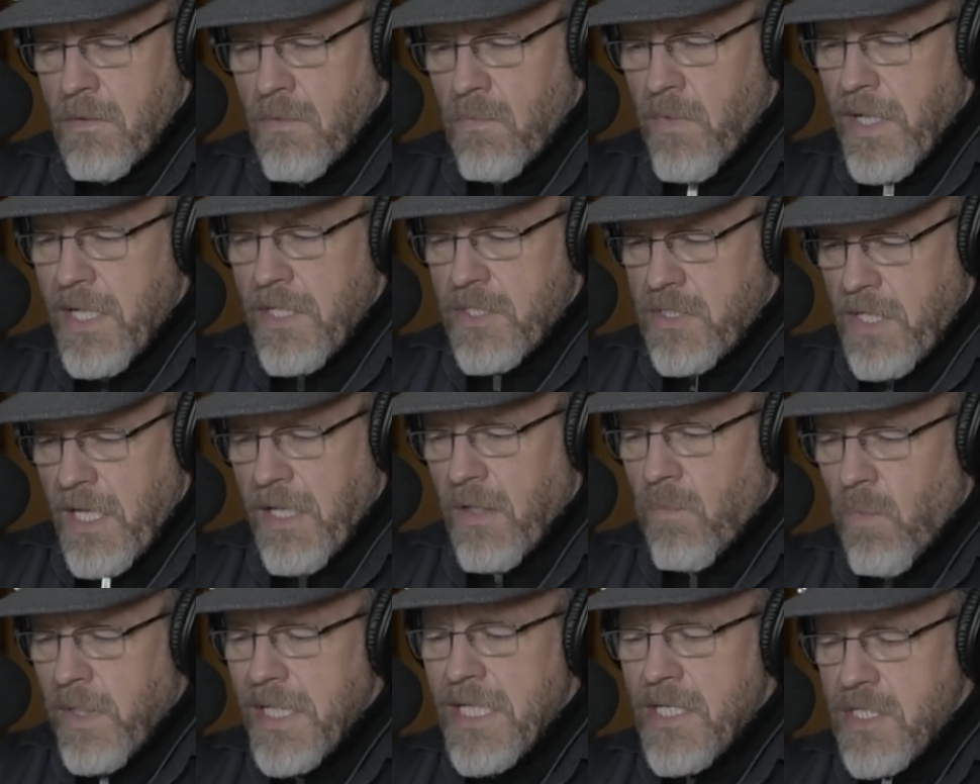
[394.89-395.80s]
Wait a
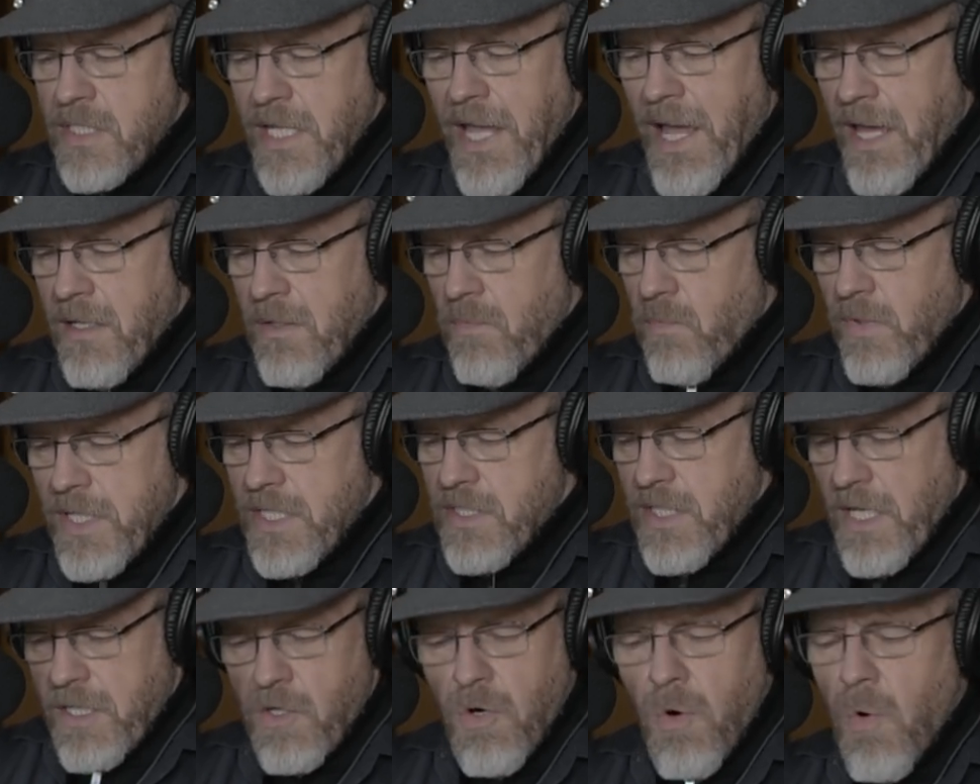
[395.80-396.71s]
second, what is that? What is
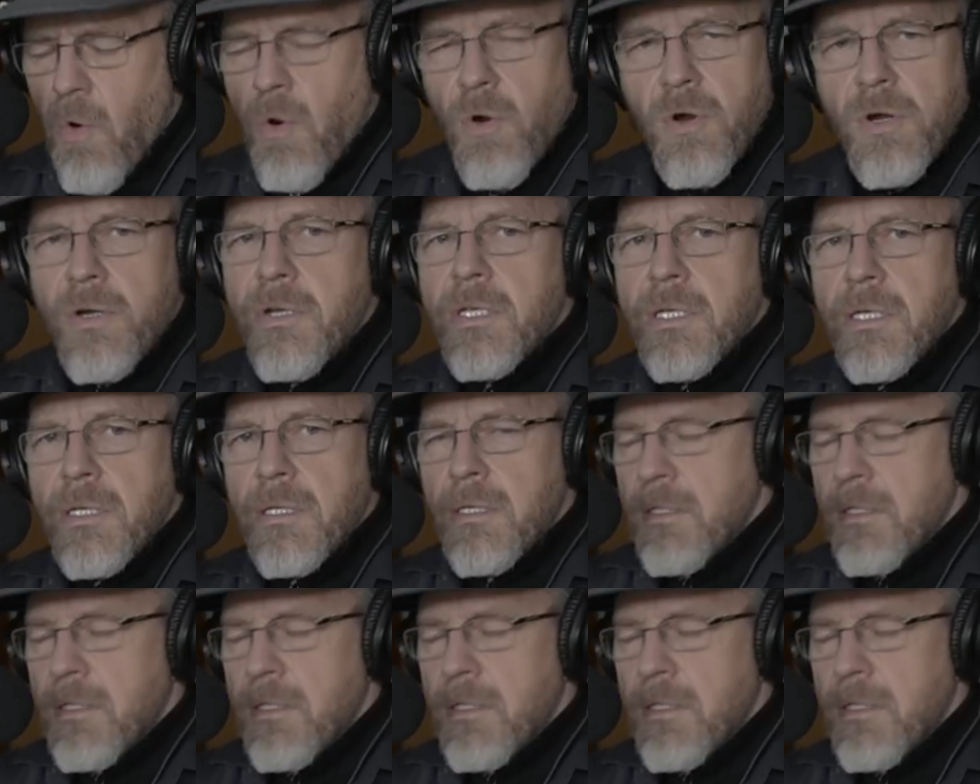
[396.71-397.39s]
that chord?